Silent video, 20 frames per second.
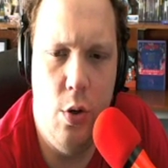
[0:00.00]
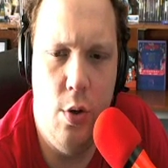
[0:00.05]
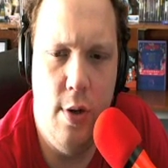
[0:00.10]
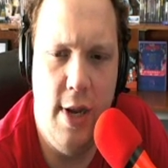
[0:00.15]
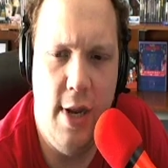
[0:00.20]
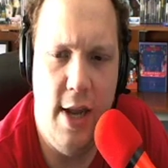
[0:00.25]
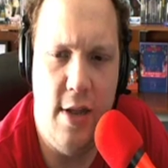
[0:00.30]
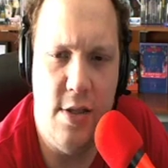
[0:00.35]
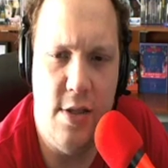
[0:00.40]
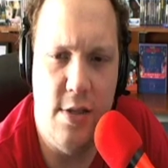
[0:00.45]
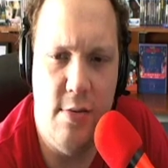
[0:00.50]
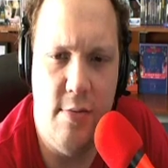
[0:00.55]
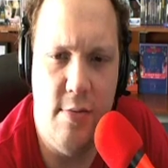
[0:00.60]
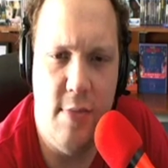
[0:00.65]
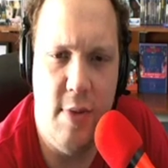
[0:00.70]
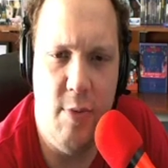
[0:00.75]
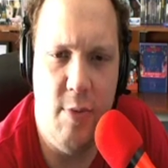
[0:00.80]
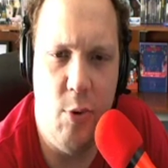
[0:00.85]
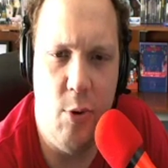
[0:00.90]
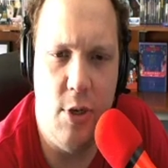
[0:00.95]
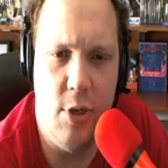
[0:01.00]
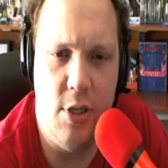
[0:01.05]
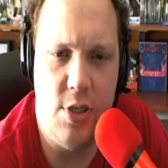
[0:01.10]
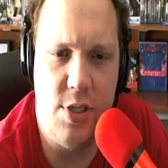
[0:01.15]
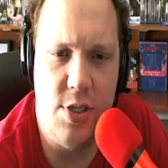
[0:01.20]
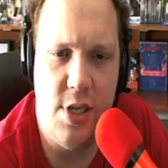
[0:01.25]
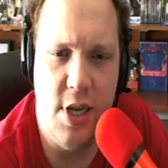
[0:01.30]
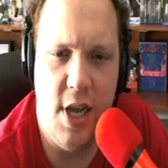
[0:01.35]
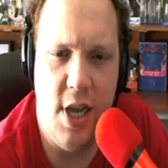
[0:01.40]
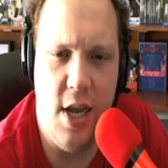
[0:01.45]
Yeah, that's maybe what it looks
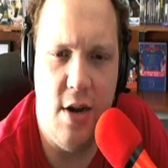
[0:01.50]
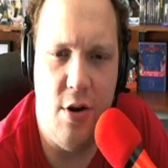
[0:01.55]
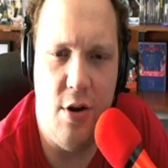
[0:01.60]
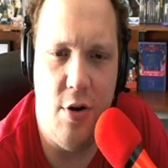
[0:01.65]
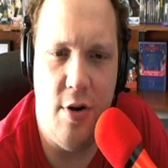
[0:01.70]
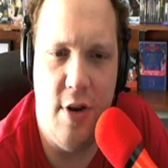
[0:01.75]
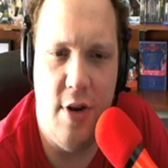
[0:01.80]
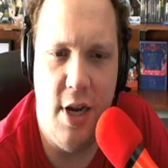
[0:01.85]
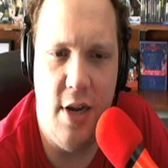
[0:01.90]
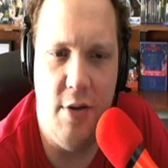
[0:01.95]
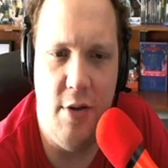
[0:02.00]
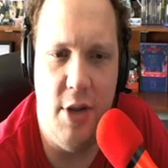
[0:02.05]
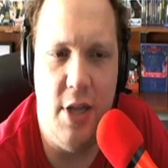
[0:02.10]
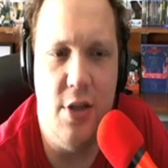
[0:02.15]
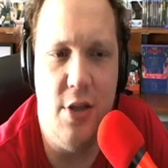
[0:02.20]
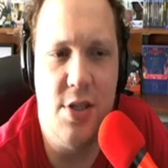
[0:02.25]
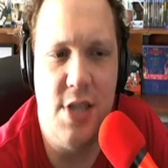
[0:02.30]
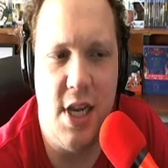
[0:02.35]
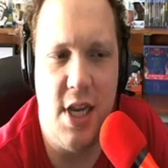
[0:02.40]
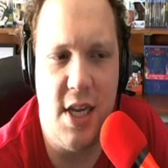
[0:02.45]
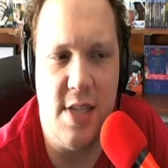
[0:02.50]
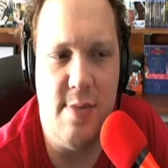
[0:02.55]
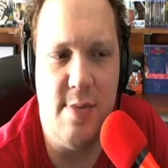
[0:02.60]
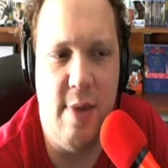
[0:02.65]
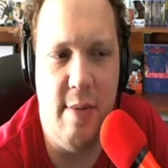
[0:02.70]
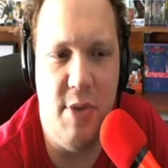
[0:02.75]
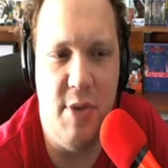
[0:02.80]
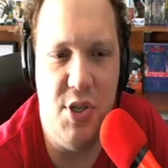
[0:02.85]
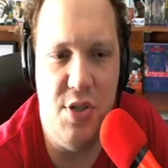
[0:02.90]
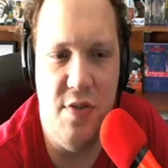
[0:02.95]
like. I don't know. Anyway, it looks like it's
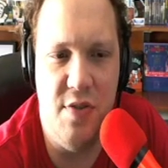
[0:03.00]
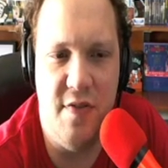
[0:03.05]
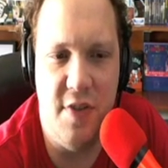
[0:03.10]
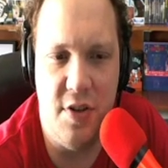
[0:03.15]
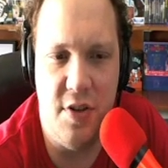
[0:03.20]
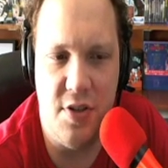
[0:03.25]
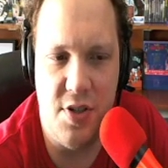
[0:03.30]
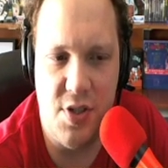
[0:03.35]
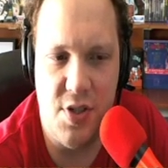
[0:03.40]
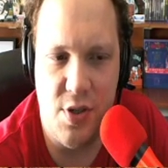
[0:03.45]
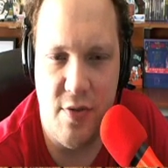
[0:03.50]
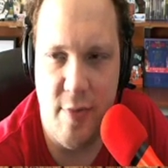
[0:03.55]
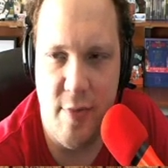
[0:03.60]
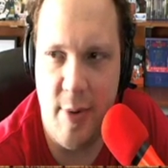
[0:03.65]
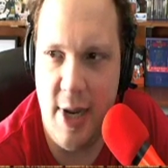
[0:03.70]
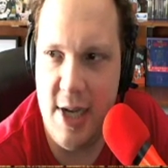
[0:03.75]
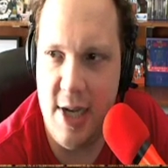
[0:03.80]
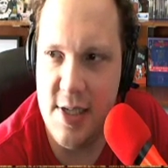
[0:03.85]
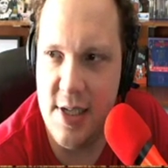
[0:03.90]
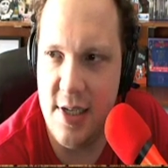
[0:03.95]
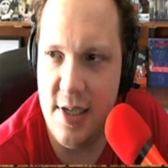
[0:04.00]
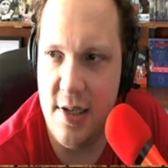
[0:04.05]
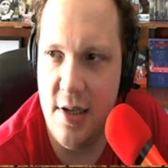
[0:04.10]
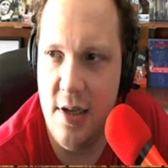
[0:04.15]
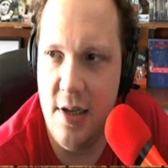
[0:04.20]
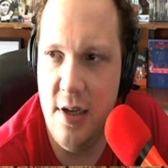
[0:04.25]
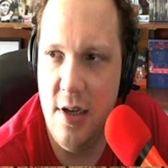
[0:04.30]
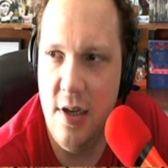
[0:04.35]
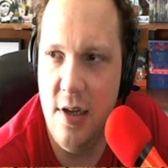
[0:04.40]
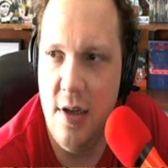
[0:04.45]
maybe 2 filters overpassing.
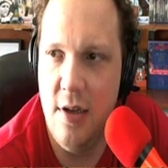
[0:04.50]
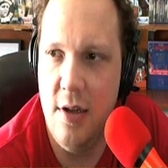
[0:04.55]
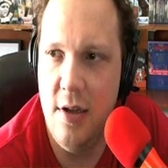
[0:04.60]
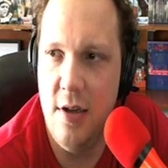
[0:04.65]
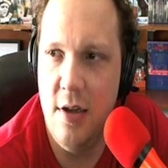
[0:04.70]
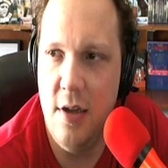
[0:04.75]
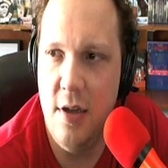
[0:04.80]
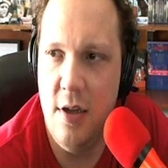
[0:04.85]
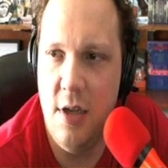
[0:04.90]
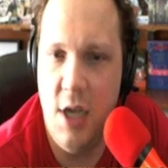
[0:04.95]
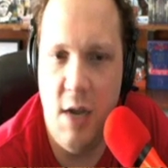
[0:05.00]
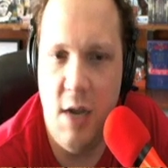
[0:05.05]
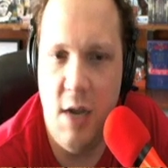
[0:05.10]
A